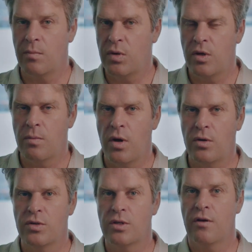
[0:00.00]
computer
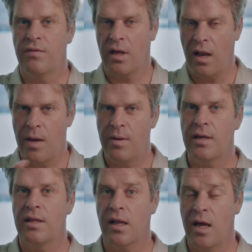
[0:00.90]
models of the climate
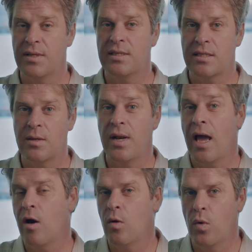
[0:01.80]
and the climate system and how